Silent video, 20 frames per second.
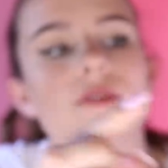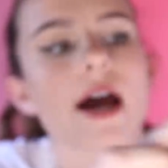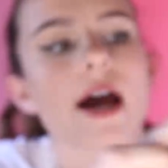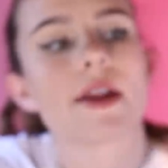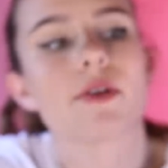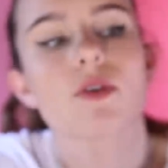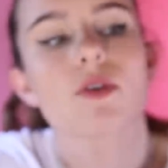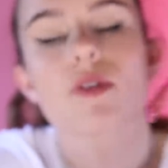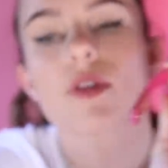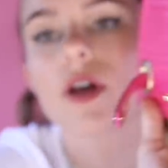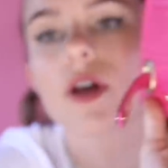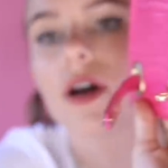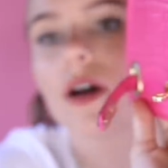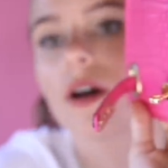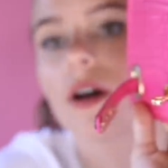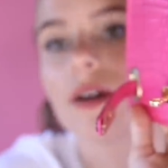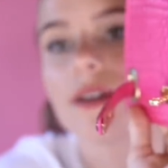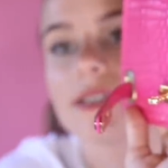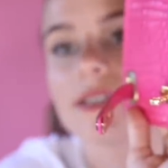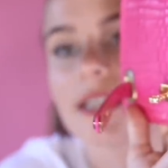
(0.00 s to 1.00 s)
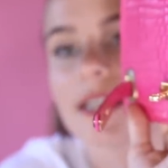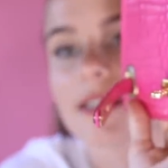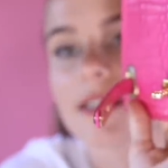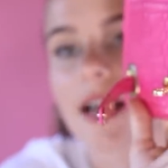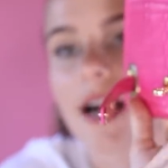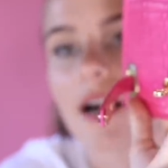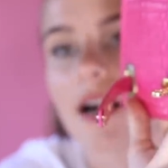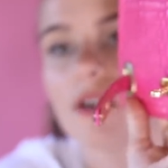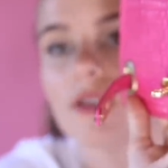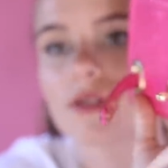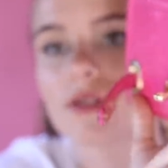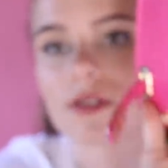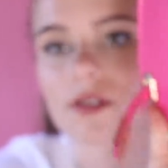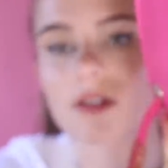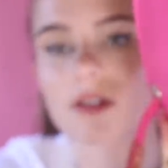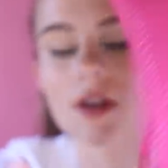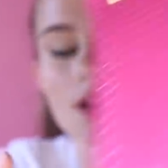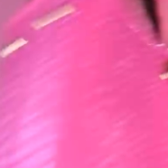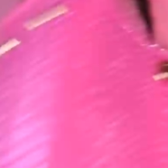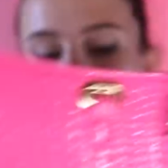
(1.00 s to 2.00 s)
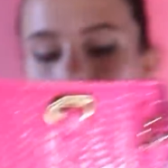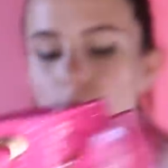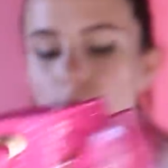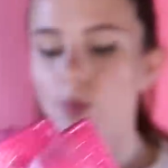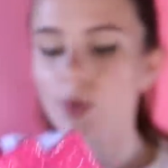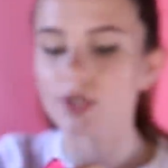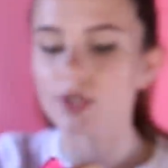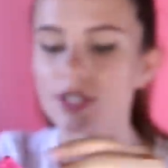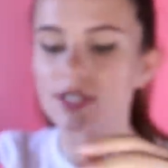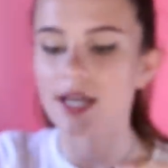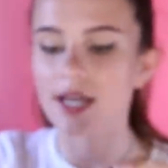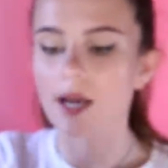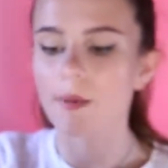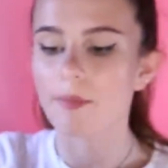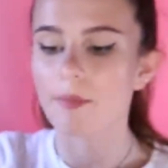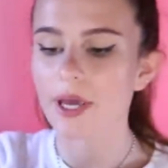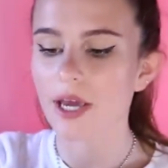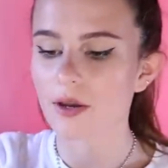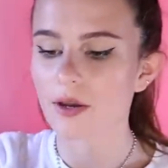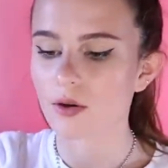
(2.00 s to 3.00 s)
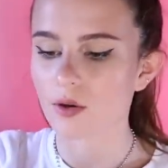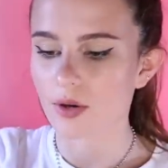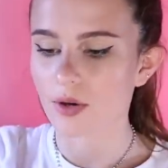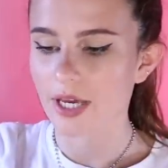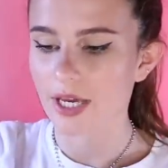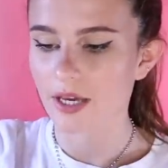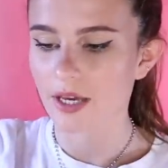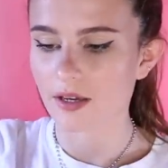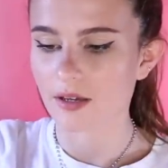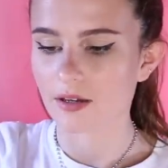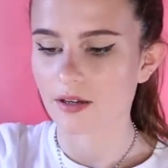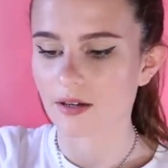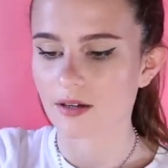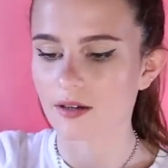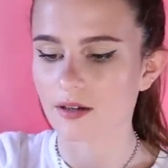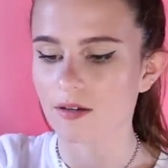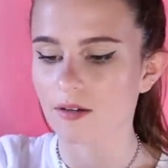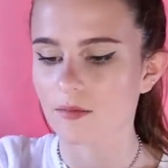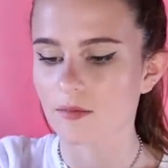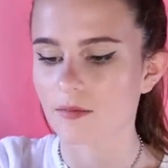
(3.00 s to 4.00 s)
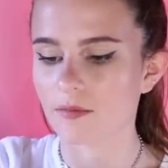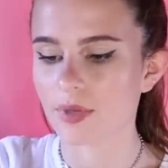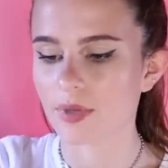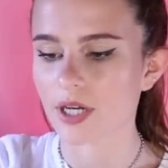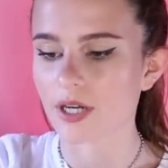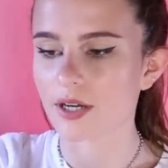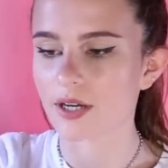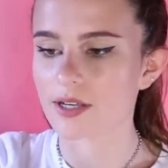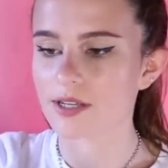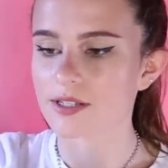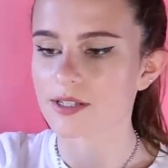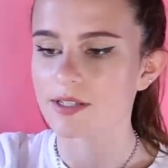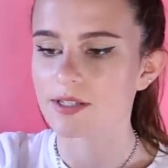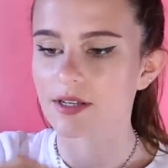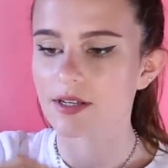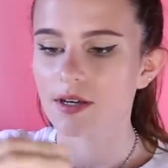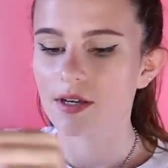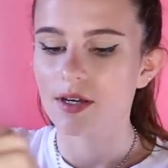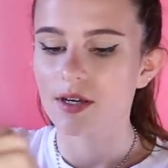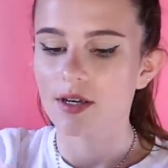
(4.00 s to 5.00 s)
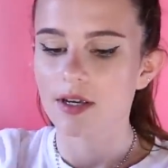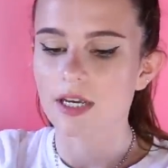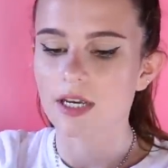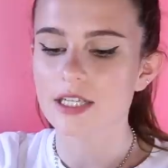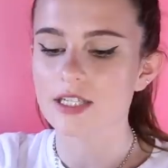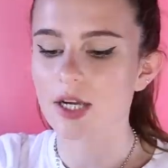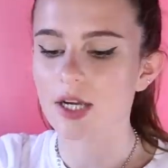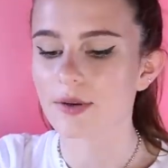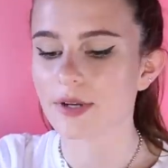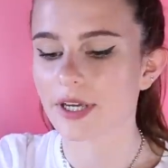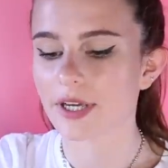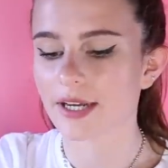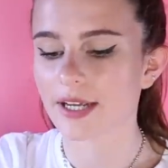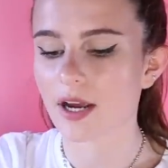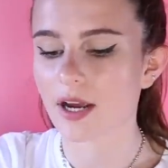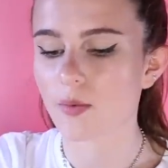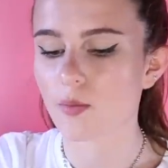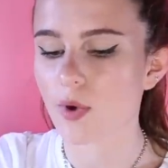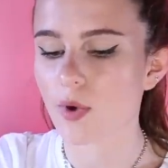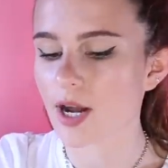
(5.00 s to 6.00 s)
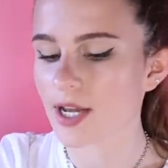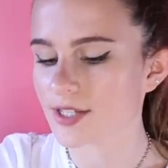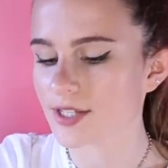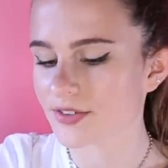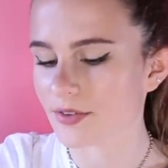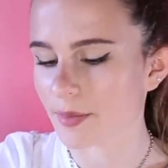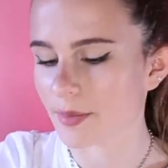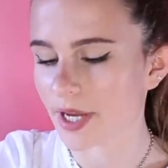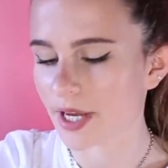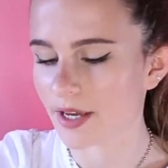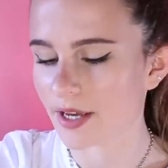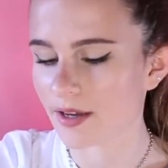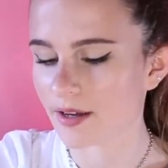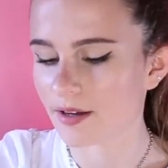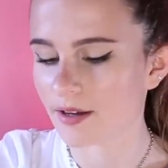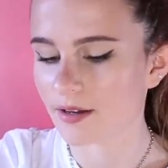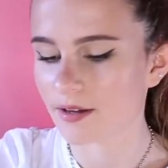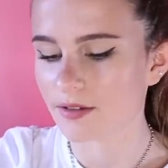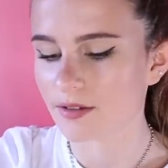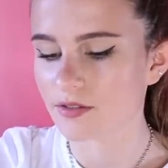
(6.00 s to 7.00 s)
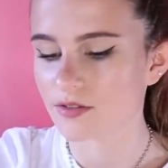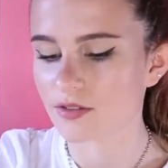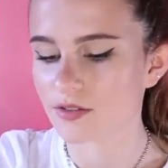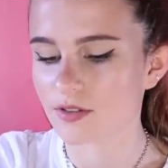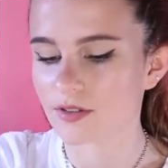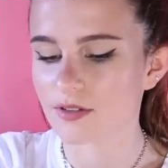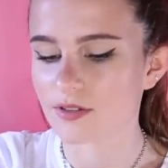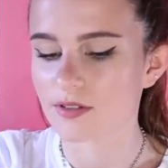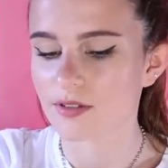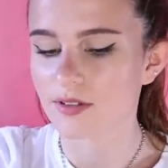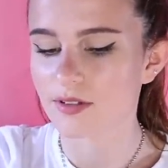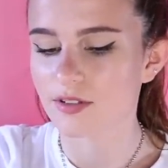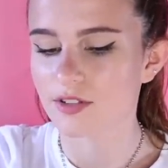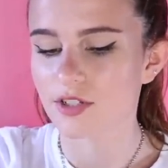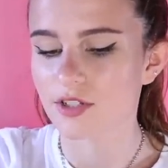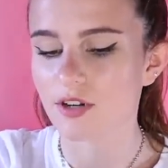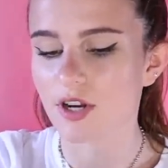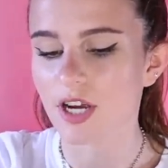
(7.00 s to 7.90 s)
around all the details, which is like a bit annoying because it's only gonna get worse from here. Do